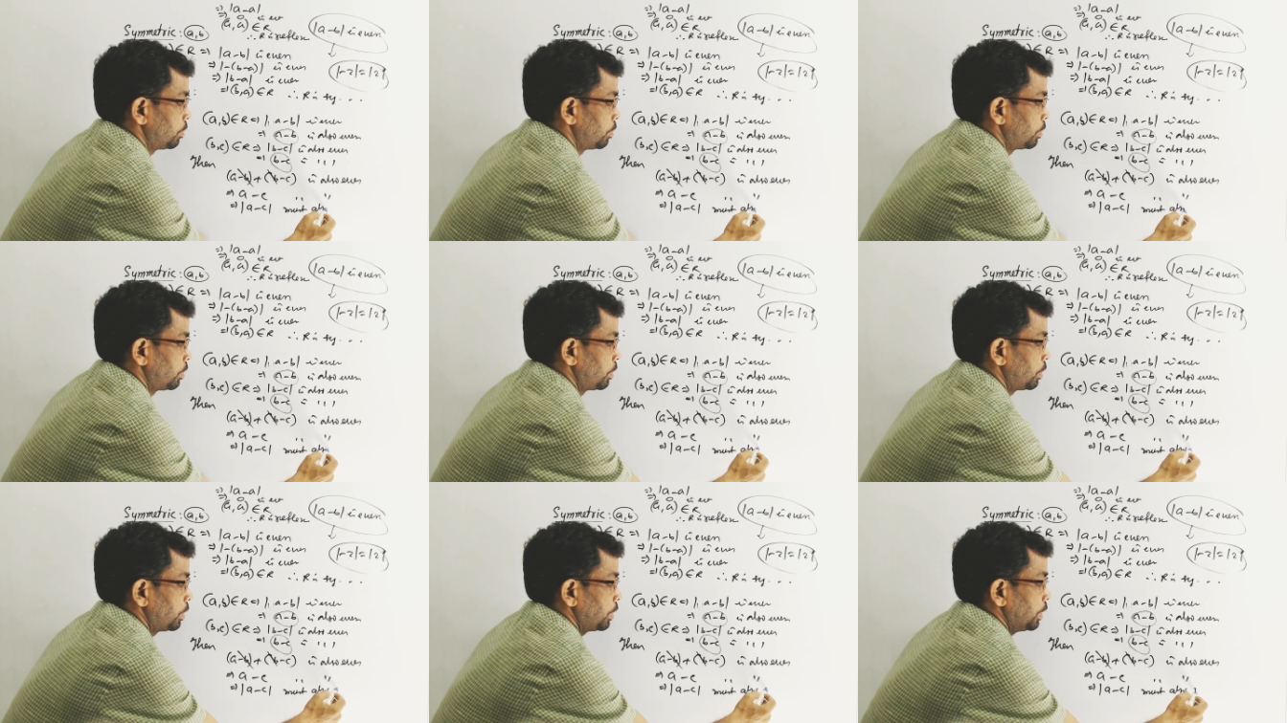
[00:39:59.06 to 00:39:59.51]

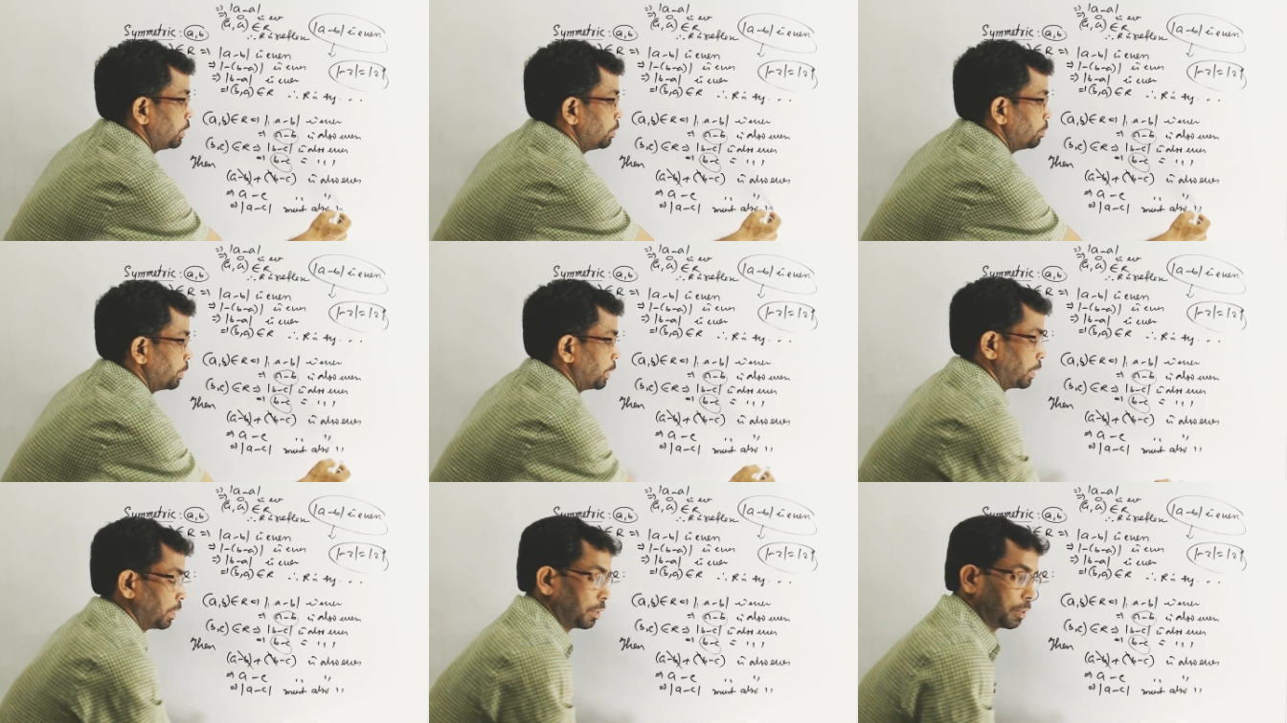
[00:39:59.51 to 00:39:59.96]
even,
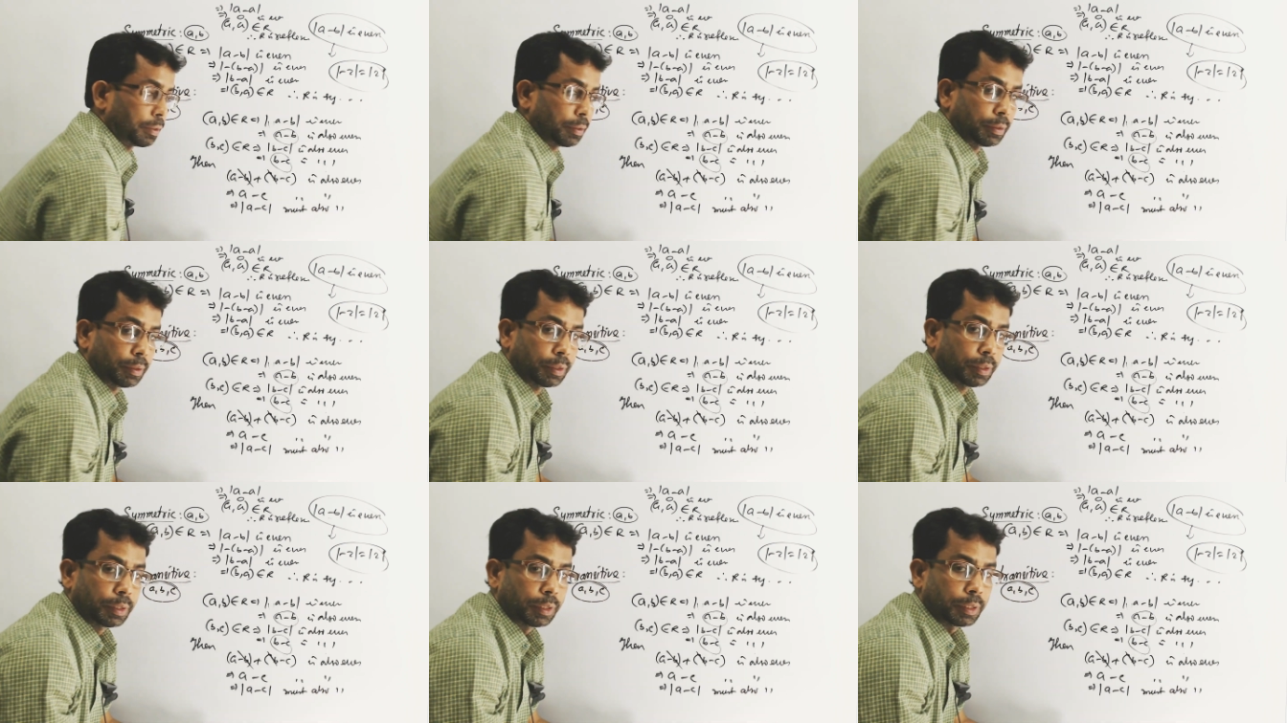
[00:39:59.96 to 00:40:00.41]

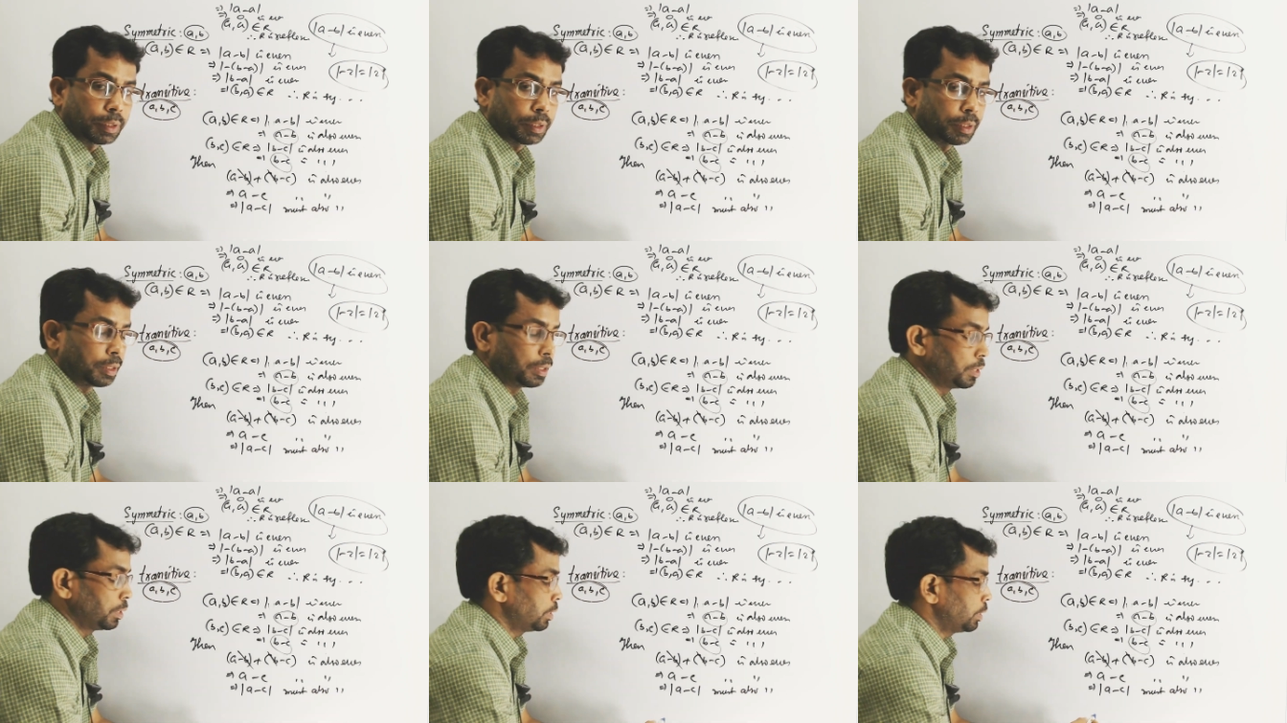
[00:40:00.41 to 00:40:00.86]

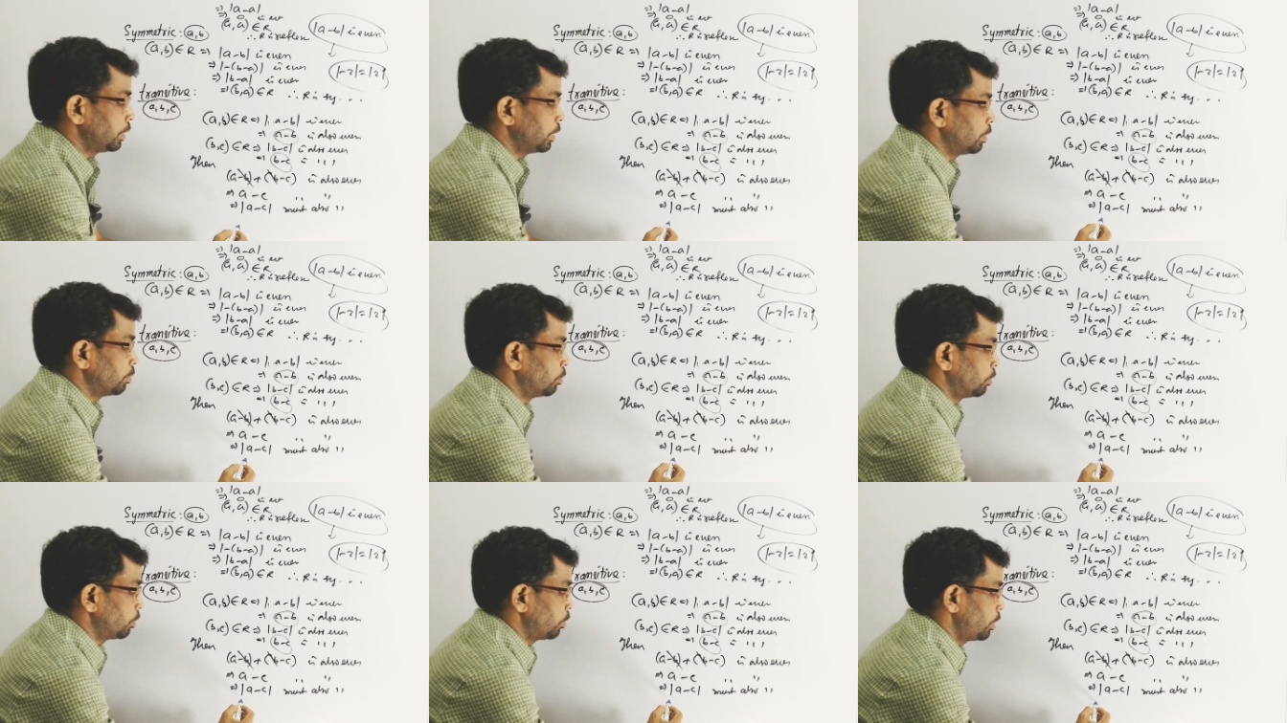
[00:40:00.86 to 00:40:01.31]
and
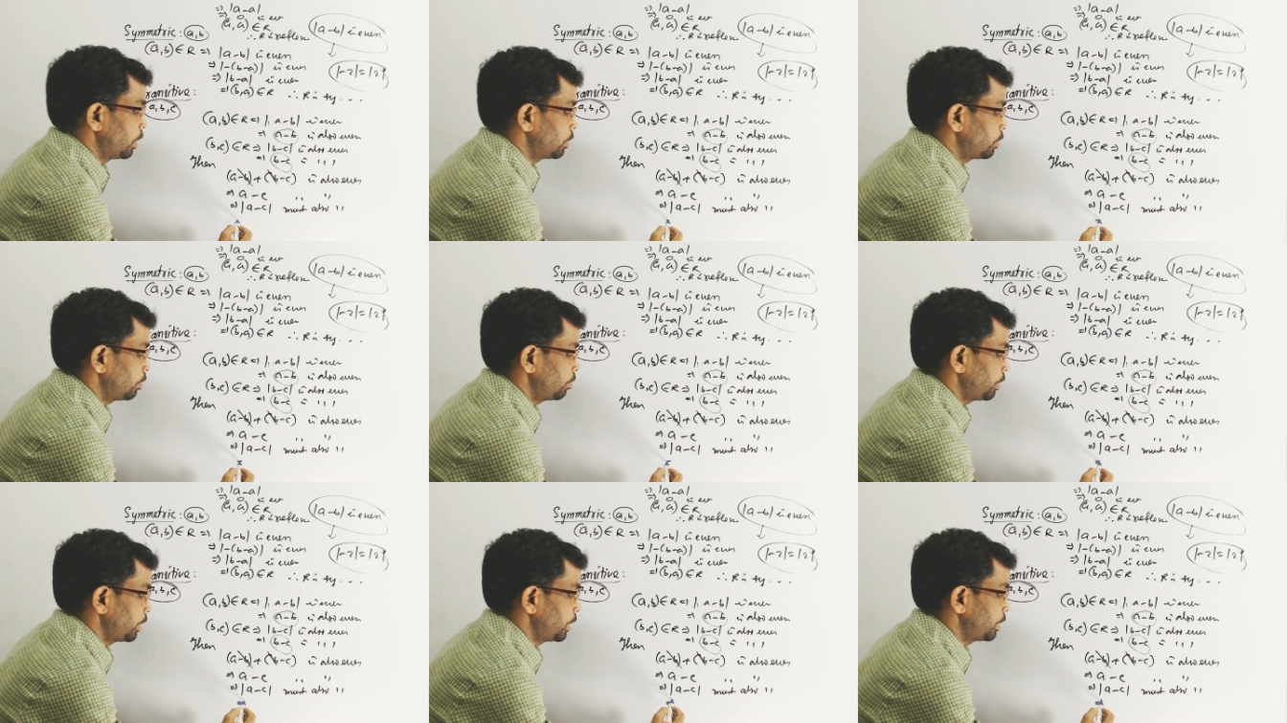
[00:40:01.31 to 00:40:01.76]
modulus of
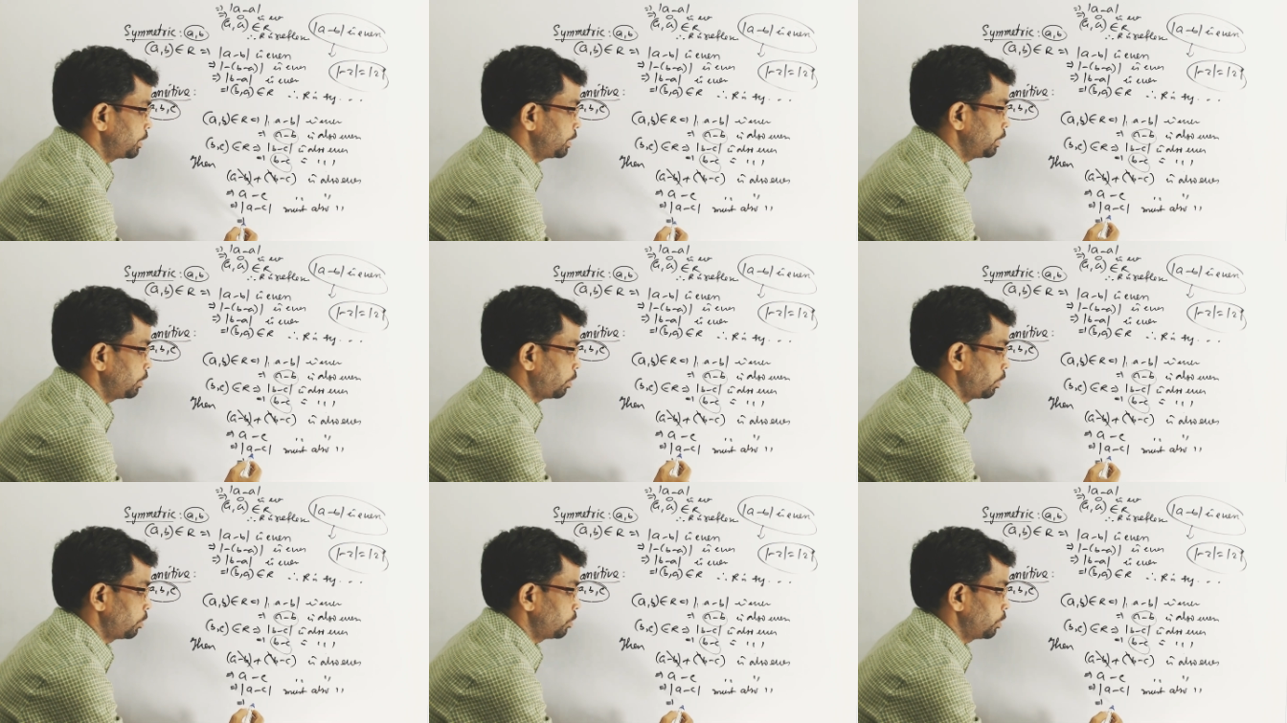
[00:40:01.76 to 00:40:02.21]
AC
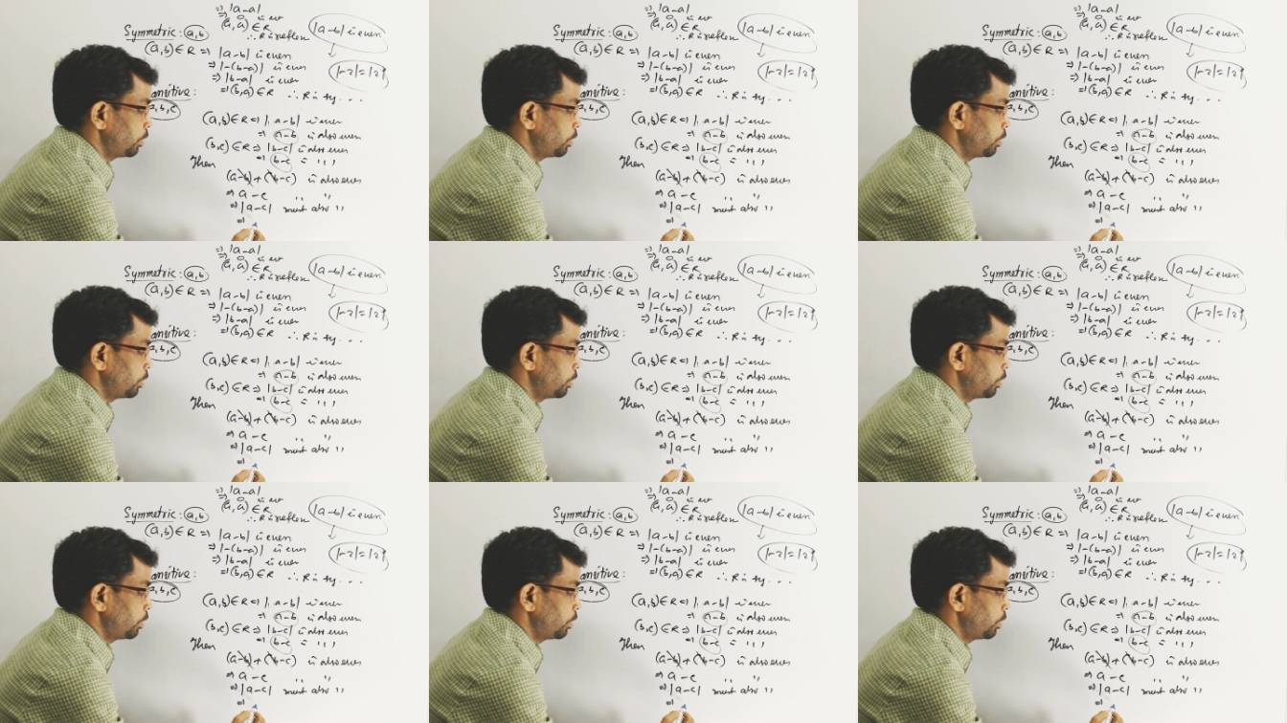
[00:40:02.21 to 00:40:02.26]
also even.